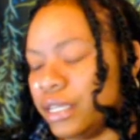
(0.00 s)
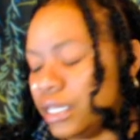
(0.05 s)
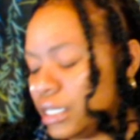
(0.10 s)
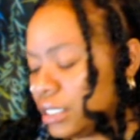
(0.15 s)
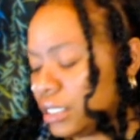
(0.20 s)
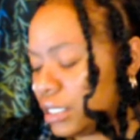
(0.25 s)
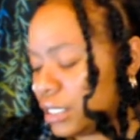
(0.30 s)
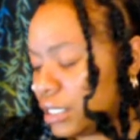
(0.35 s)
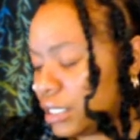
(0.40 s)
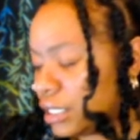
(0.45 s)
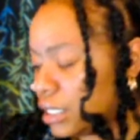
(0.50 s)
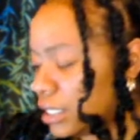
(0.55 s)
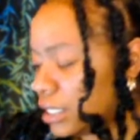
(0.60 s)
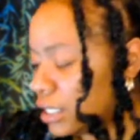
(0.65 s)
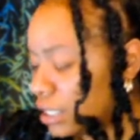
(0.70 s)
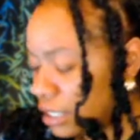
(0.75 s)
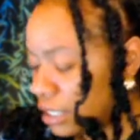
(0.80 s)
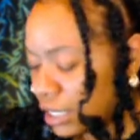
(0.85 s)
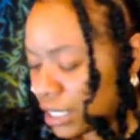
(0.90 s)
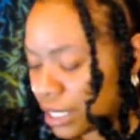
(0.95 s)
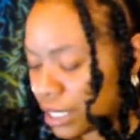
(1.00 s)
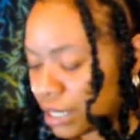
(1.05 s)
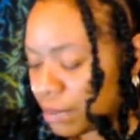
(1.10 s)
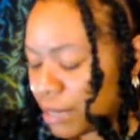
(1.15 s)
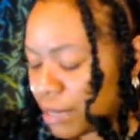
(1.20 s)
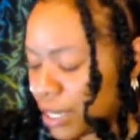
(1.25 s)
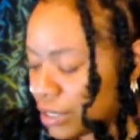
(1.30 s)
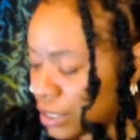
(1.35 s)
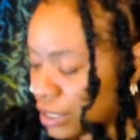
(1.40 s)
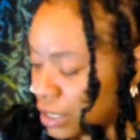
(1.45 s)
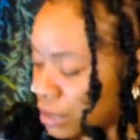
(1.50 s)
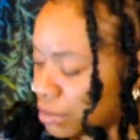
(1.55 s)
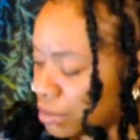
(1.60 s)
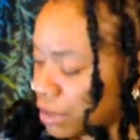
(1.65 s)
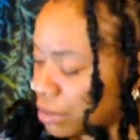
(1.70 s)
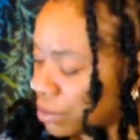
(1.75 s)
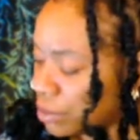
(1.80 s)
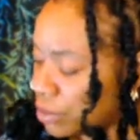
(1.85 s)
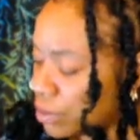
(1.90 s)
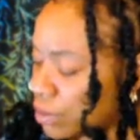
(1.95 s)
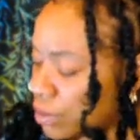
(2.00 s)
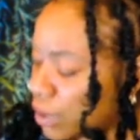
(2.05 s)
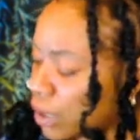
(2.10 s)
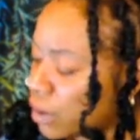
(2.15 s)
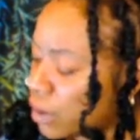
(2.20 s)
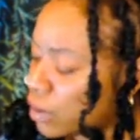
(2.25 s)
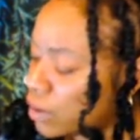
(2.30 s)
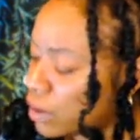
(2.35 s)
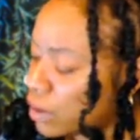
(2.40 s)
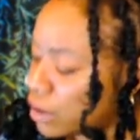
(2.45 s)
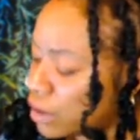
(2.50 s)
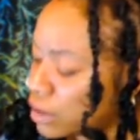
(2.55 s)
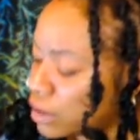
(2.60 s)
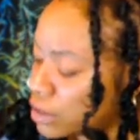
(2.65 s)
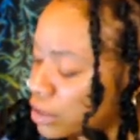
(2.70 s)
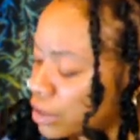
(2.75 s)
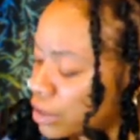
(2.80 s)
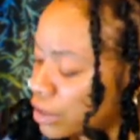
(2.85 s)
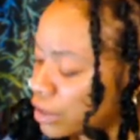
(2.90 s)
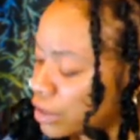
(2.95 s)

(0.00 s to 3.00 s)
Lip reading: See, the thing about these people who are holding on to your